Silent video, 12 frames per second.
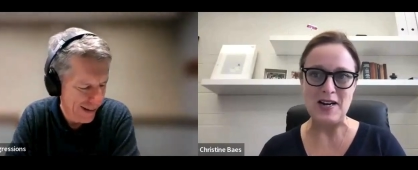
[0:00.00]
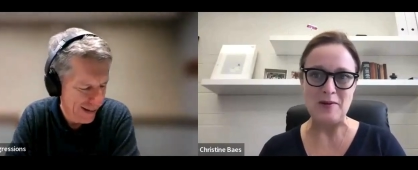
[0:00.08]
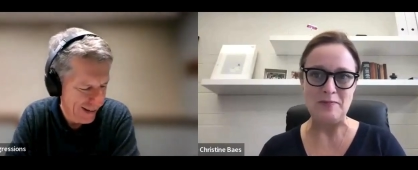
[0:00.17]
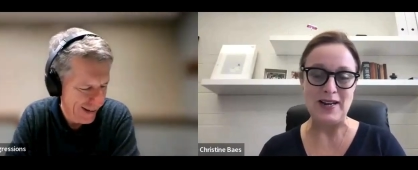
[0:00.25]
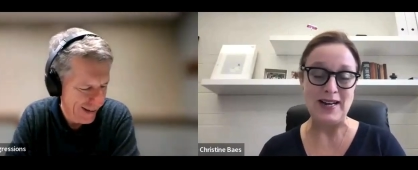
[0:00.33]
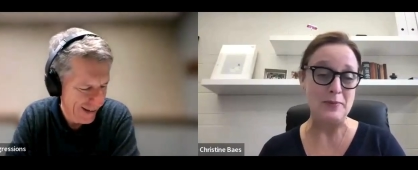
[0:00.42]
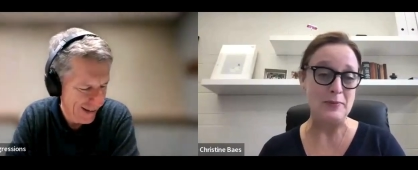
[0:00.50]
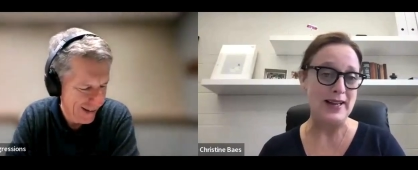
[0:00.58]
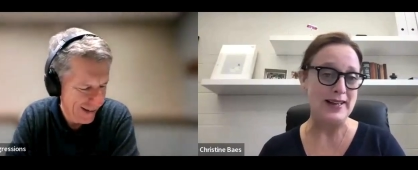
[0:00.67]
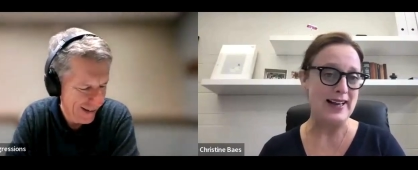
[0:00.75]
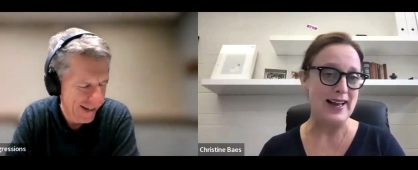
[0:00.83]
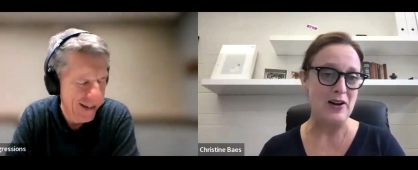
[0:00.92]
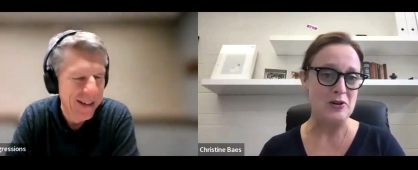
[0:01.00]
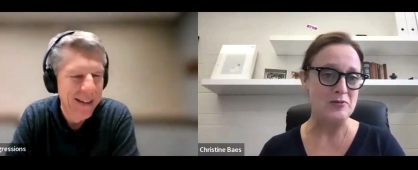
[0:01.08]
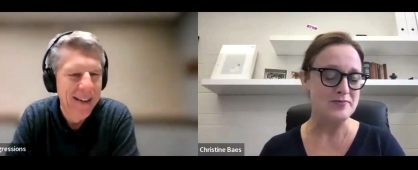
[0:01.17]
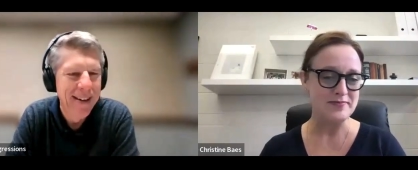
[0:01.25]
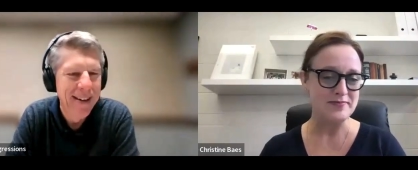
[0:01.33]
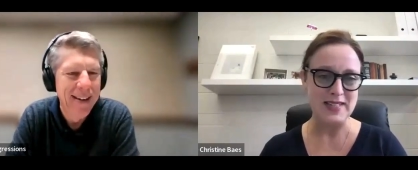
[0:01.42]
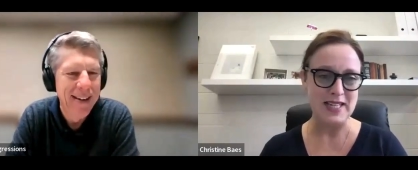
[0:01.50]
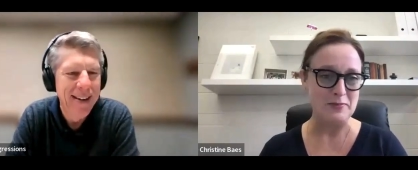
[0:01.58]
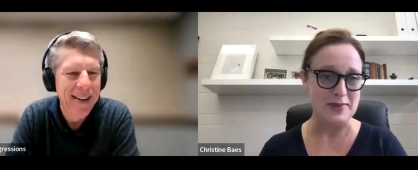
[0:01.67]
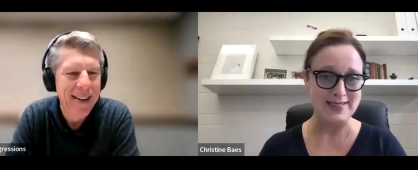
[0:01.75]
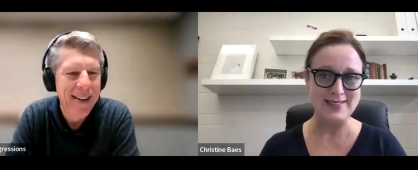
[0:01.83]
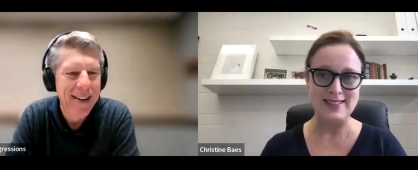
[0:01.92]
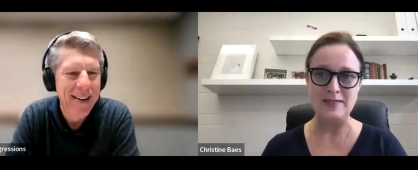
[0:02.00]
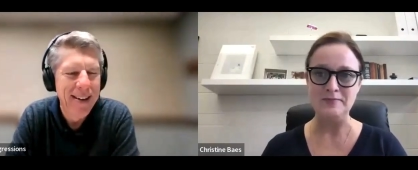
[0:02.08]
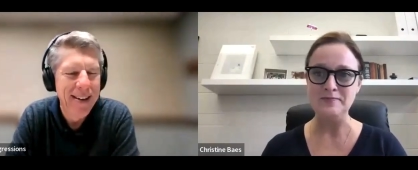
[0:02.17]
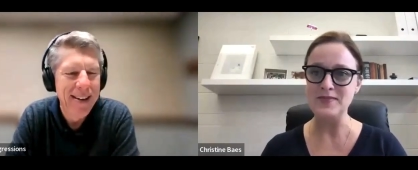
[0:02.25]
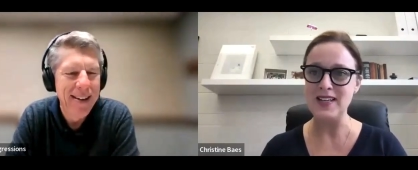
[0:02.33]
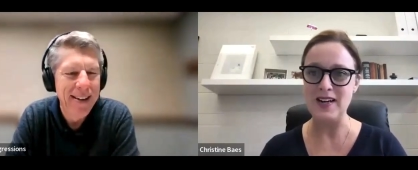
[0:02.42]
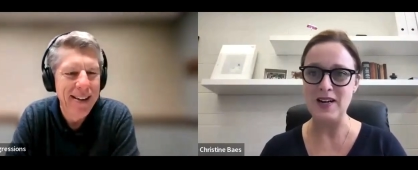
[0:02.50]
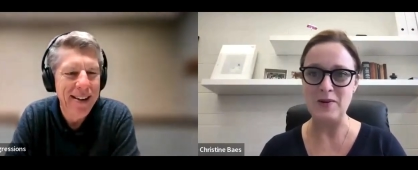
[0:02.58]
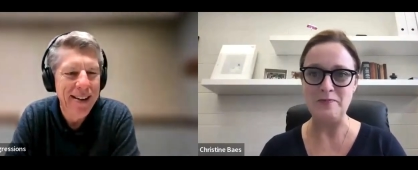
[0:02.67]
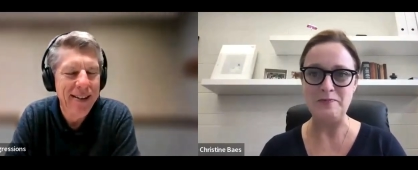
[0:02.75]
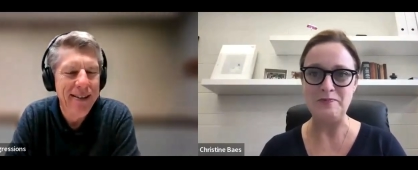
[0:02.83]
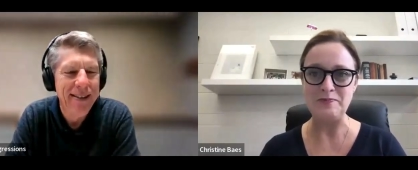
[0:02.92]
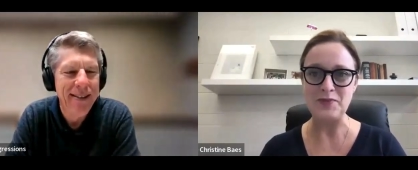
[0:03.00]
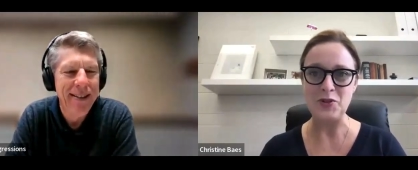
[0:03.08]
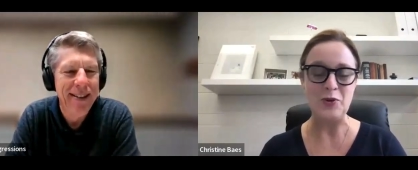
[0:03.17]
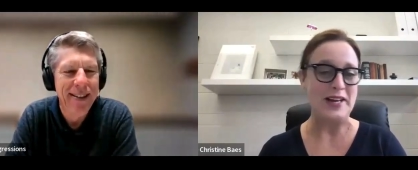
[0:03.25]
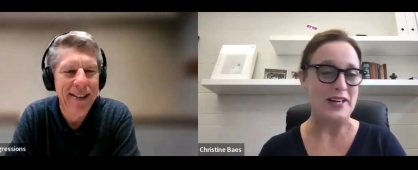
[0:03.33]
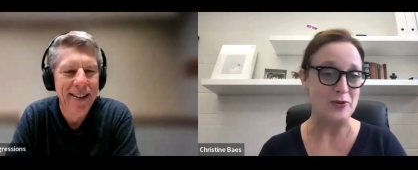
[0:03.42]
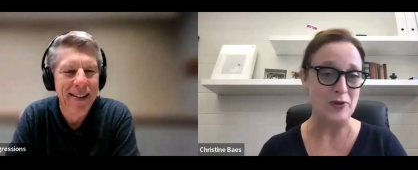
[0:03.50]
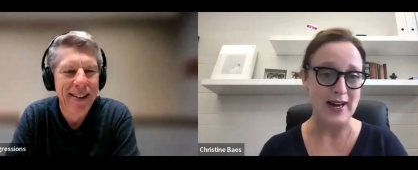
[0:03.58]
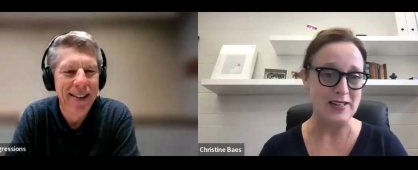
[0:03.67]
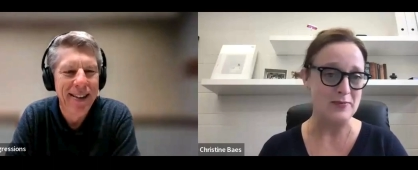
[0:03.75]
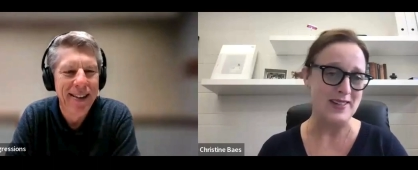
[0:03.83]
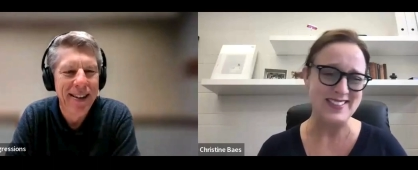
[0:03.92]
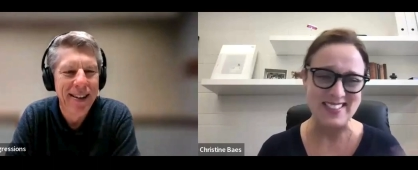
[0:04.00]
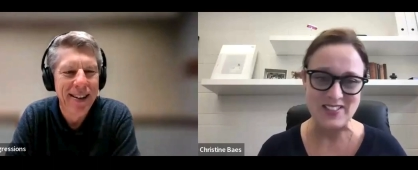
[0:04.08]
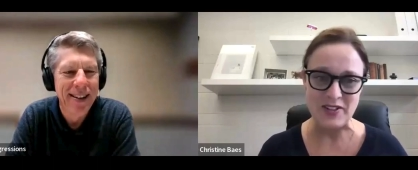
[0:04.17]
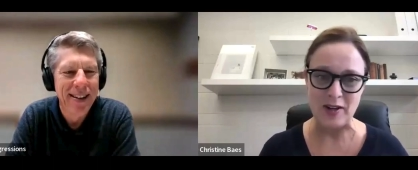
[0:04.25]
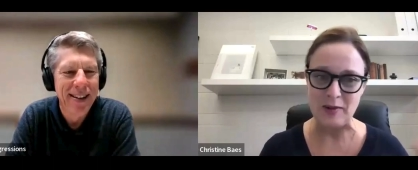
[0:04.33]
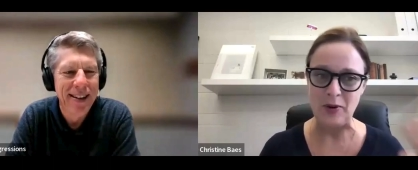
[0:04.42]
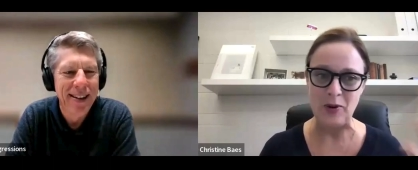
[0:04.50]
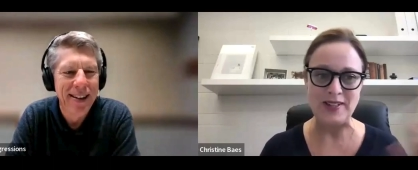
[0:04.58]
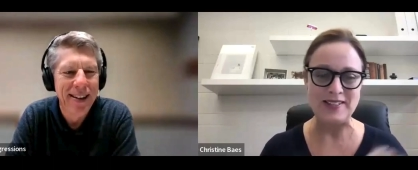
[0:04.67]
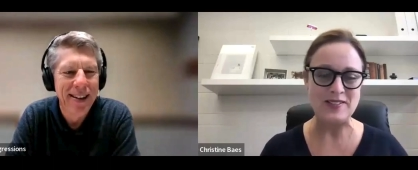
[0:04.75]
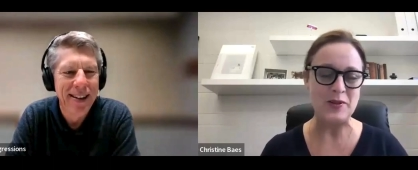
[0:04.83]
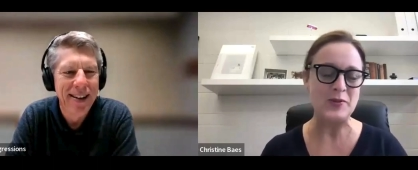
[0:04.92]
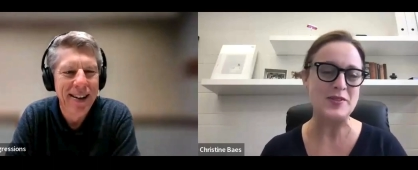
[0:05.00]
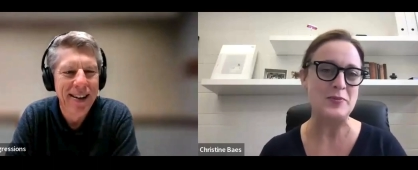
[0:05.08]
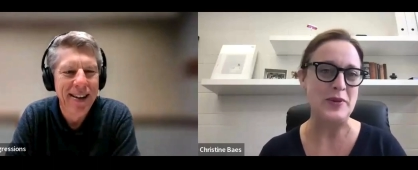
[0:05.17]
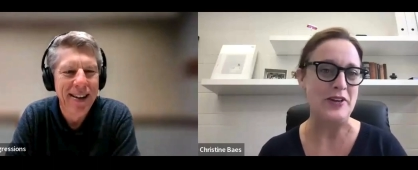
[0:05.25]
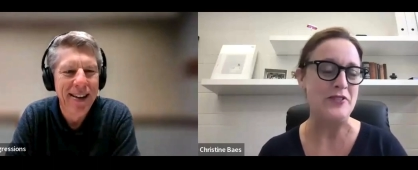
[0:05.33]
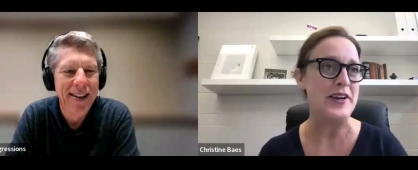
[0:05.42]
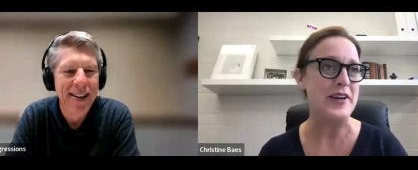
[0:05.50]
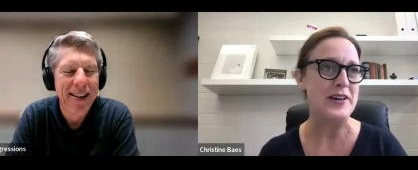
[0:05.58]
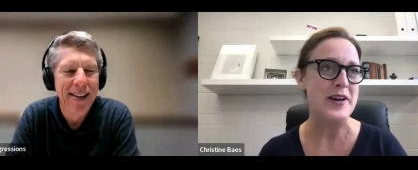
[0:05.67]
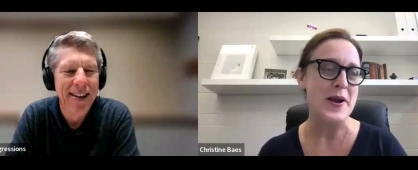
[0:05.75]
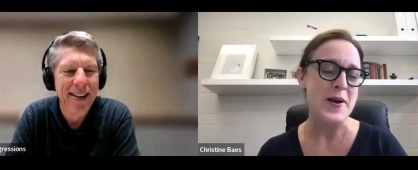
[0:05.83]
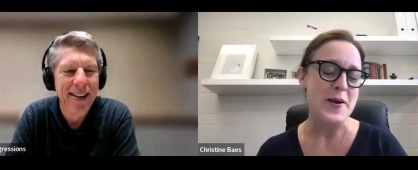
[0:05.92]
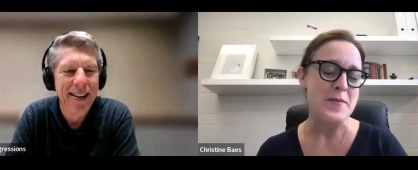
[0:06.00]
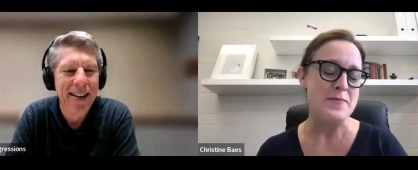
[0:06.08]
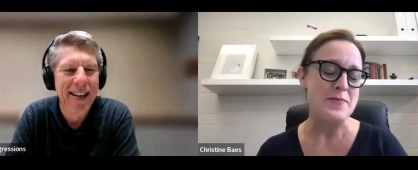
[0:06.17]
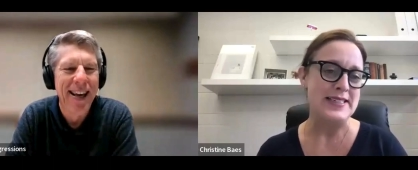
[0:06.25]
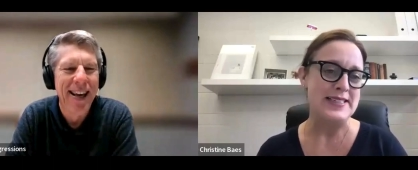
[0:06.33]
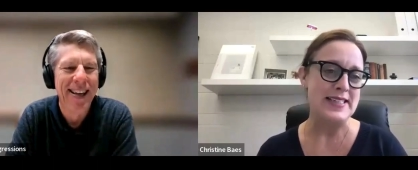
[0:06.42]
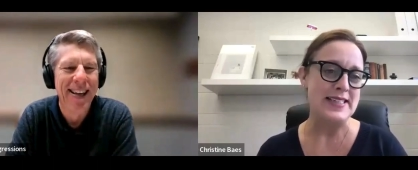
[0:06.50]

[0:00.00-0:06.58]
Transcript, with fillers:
Speaker 1: Um, I had a pet cow named Mitzi, um, oh. who I could ride. My sister got a pony, so it was a bit unfair. But